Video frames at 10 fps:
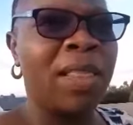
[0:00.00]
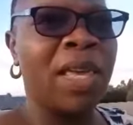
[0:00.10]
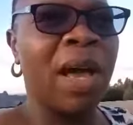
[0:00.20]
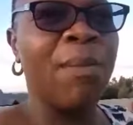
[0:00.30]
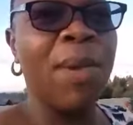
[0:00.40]

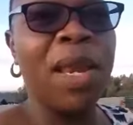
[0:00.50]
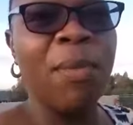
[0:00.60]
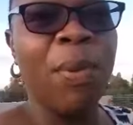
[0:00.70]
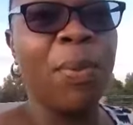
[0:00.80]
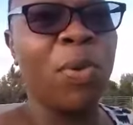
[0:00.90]
There are many
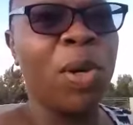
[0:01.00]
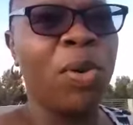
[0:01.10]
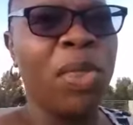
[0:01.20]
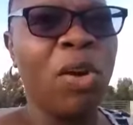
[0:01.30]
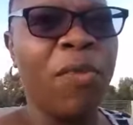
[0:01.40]
people, when
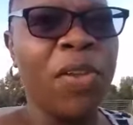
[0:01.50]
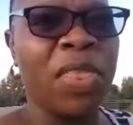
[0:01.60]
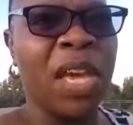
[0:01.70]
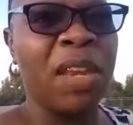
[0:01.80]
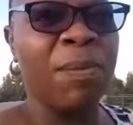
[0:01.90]
you think of it,
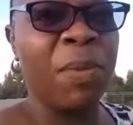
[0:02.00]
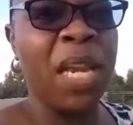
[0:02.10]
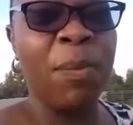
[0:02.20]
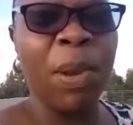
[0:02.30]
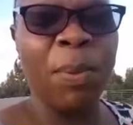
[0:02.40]
there are
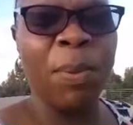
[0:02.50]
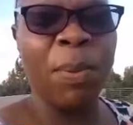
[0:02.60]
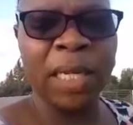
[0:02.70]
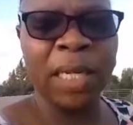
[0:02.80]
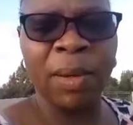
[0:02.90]
many people
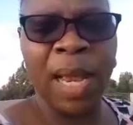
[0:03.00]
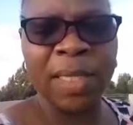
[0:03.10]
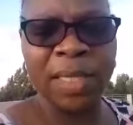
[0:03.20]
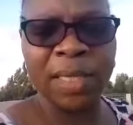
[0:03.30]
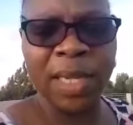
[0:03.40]
that
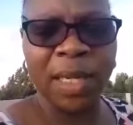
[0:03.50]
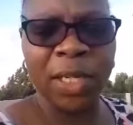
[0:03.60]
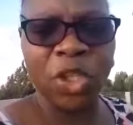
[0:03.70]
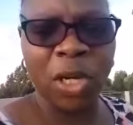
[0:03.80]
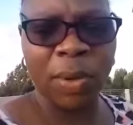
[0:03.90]
are
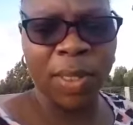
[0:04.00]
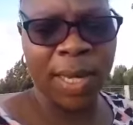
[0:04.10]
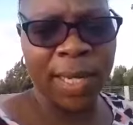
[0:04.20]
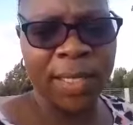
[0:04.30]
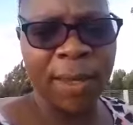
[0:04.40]
discouraged
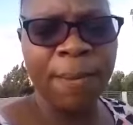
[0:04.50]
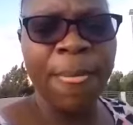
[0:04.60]
nowadays.